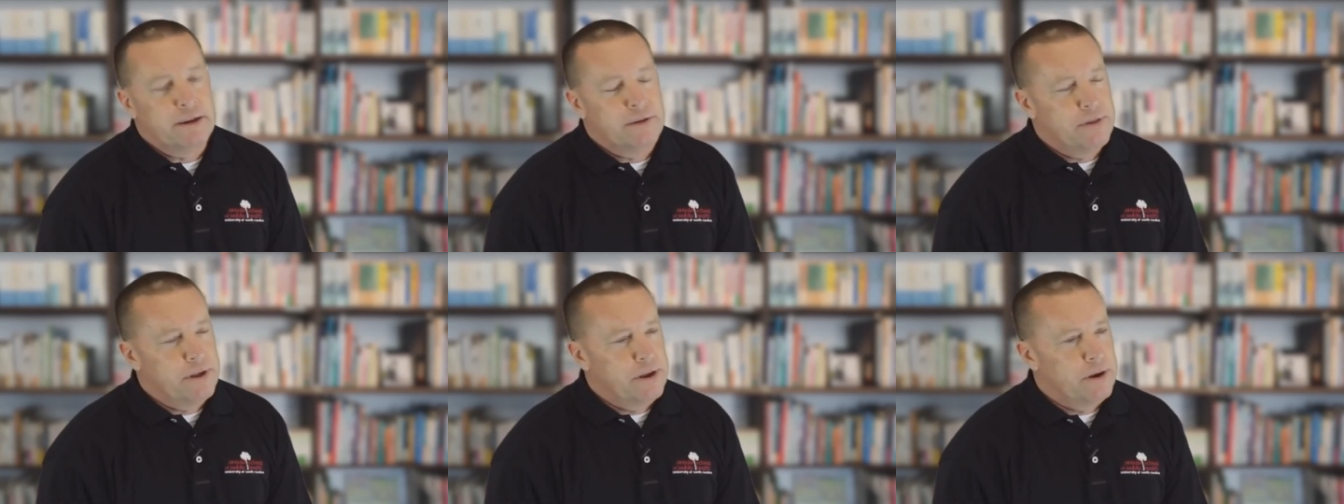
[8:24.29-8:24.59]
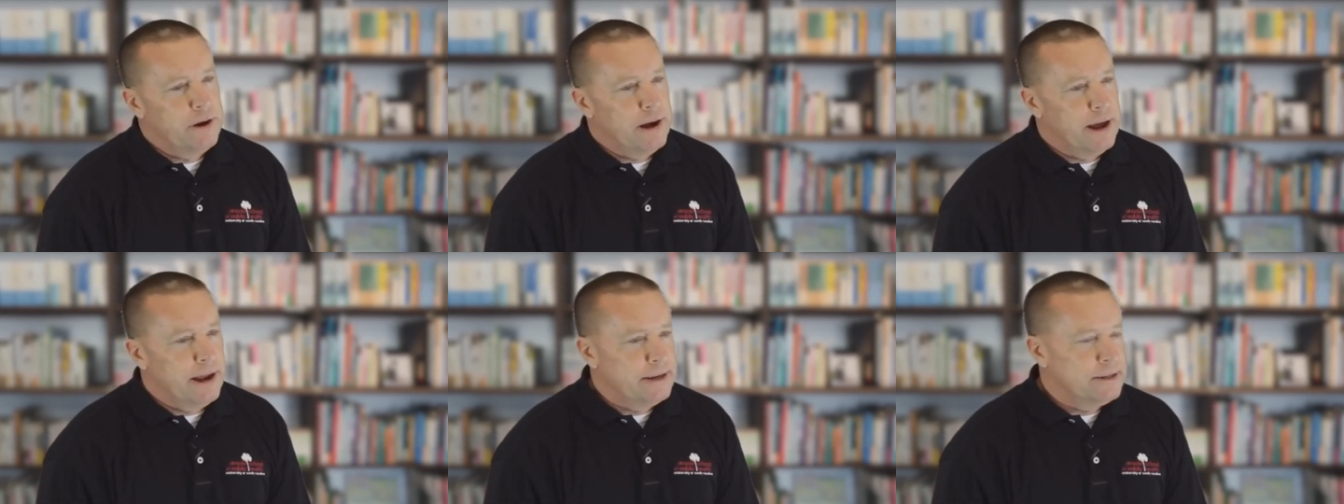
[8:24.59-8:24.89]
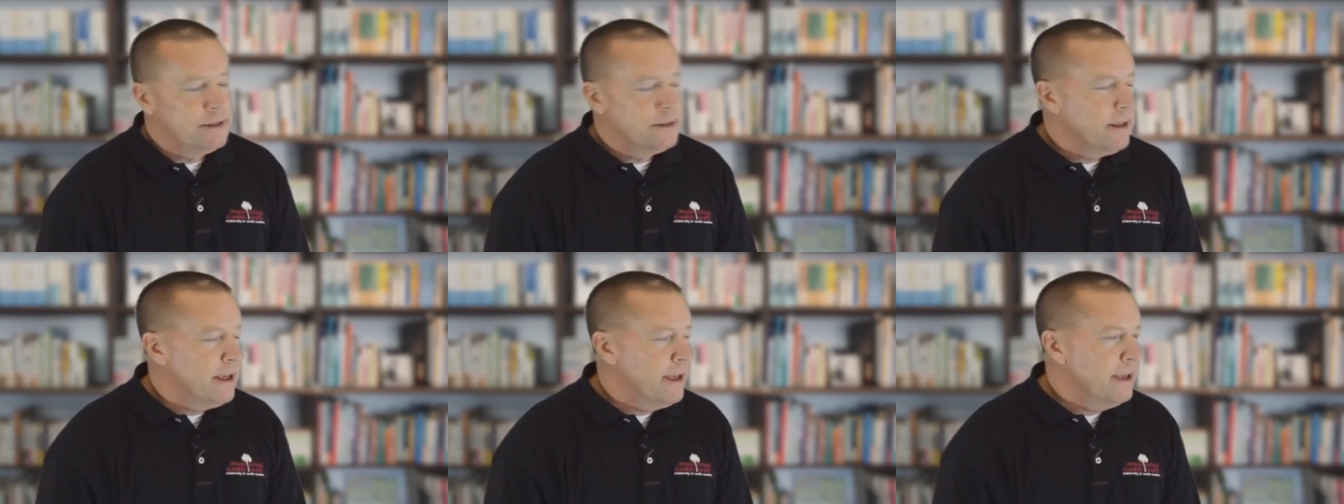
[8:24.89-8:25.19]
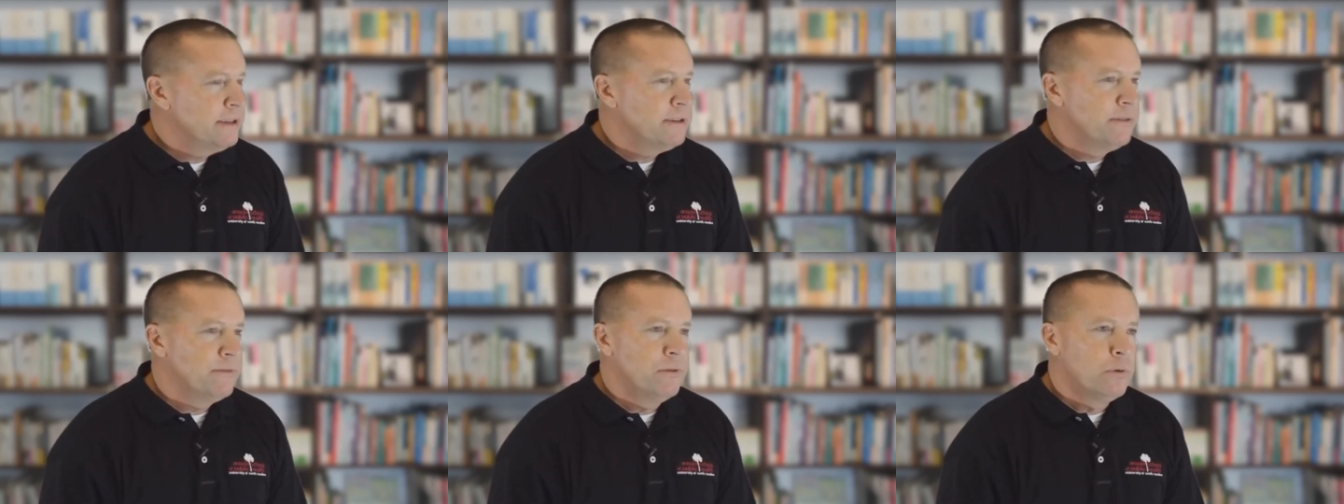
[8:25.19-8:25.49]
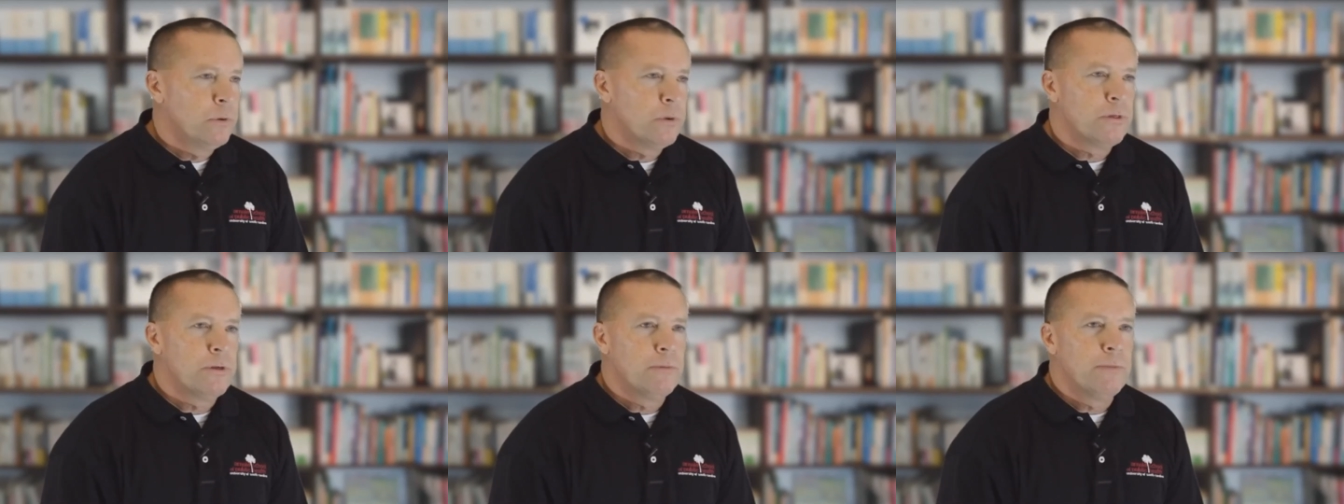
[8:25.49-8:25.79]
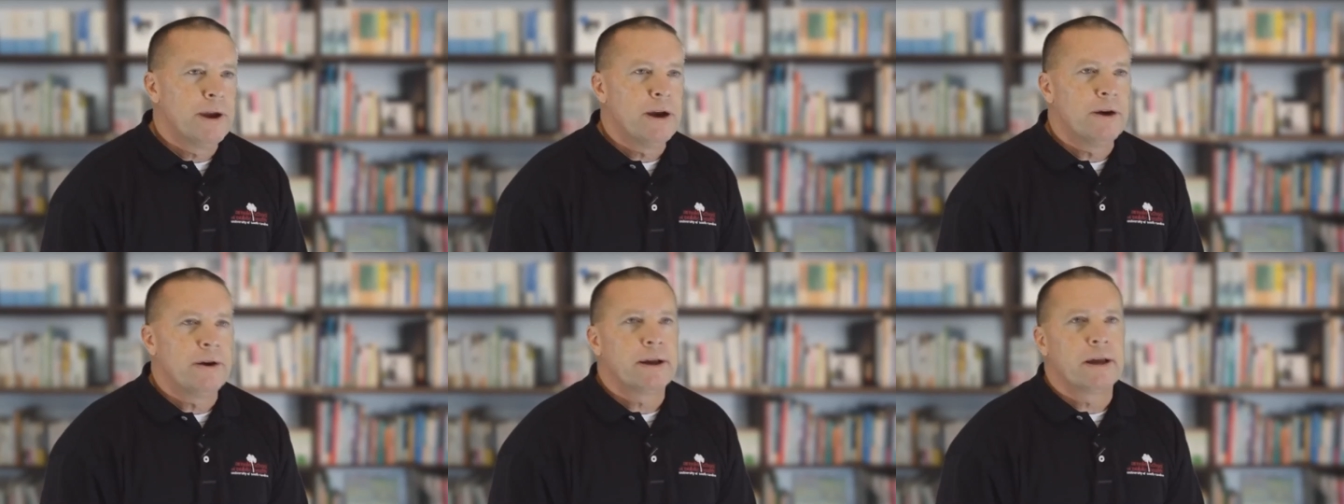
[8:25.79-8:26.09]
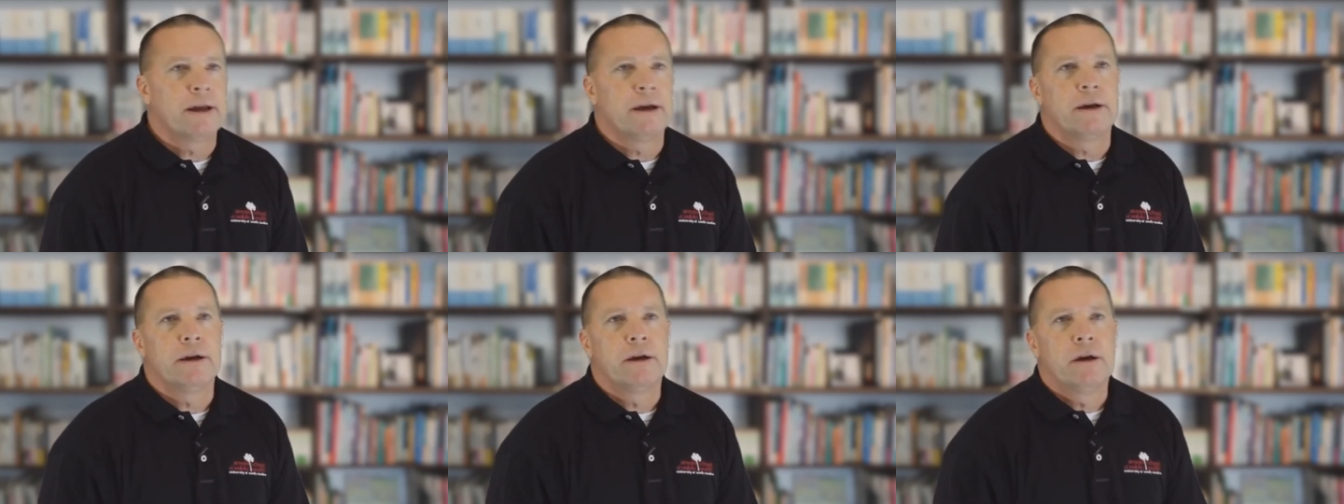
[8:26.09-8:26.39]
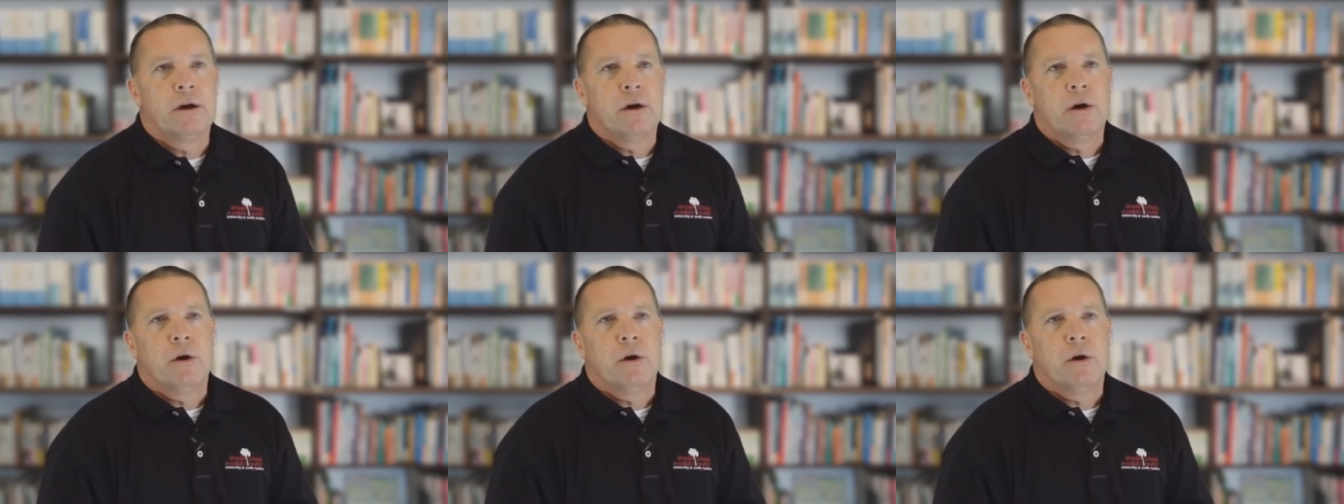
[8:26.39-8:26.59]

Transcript: of the United States, of North America,